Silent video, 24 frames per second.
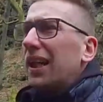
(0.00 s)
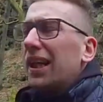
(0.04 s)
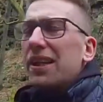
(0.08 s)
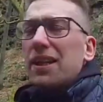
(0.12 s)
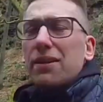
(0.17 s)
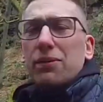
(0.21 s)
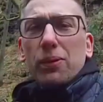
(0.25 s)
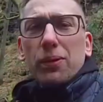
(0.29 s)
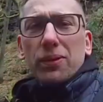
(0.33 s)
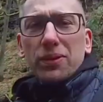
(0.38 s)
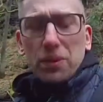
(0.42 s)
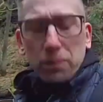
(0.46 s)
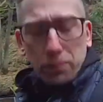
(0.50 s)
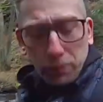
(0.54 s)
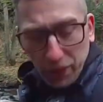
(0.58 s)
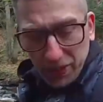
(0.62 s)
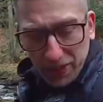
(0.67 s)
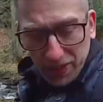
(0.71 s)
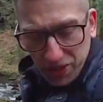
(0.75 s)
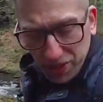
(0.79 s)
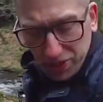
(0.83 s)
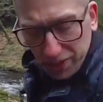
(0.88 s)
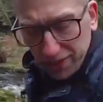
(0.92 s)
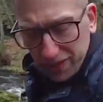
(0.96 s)
I never want to
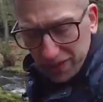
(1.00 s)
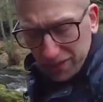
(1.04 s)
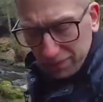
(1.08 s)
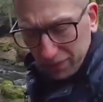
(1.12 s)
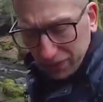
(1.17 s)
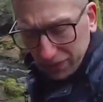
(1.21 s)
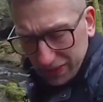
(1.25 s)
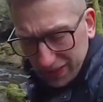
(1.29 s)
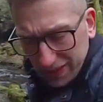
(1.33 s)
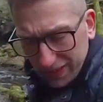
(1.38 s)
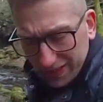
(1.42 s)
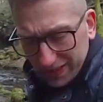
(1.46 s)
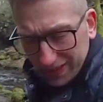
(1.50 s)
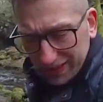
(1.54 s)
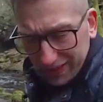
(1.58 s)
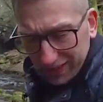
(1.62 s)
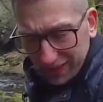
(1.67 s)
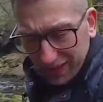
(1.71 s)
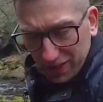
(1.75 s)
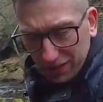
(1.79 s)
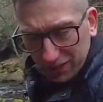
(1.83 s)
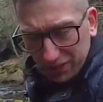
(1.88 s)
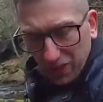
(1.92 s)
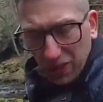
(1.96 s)
preach to anybody. This
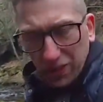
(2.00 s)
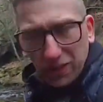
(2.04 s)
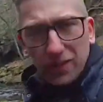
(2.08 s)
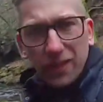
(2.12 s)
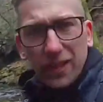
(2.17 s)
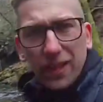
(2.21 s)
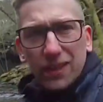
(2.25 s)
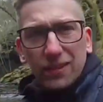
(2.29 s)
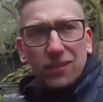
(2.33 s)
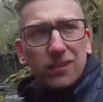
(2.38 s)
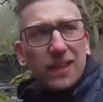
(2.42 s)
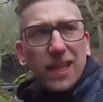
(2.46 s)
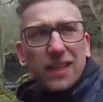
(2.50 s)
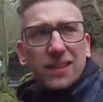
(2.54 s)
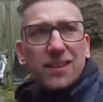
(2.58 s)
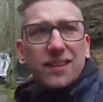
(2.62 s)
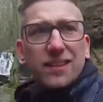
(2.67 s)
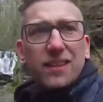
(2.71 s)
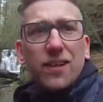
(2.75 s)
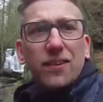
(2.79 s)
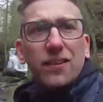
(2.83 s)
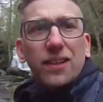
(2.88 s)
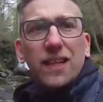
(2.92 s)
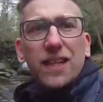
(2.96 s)
is not
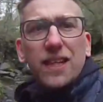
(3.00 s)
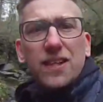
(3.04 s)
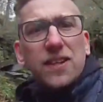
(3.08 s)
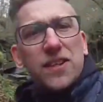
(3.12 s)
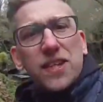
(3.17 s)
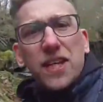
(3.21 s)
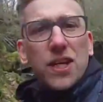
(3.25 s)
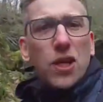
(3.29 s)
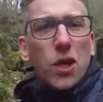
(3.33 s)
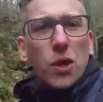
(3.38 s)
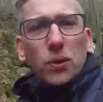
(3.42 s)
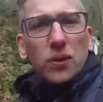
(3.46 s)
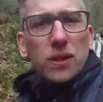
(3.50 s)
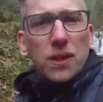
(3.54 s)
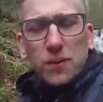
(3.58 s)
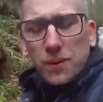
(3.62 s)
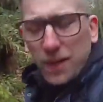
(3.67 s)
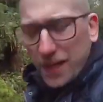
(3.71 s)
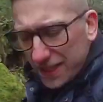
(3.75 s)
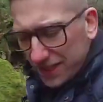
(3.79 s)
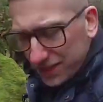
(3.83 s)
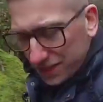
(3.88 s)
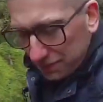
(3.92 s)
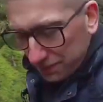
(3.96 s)
necessarily the only
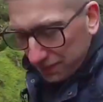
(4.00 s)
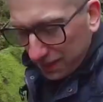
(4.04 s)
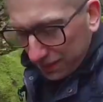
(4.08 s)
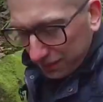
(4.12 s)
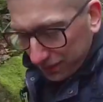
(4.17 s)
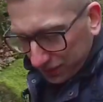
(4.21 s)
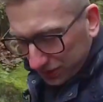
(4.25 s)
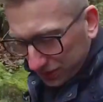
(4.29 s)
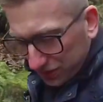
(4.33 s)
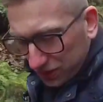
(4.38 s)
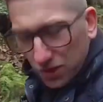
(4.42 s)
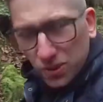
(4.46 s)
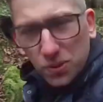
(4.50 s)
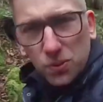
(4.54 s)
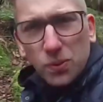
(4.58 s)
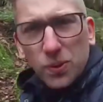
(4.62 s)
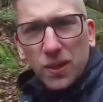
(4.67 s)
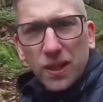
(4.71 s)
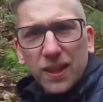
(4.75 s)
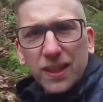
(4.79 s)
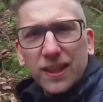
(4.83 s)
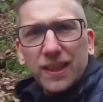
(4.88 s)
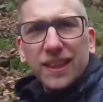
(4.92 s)
way to be able to do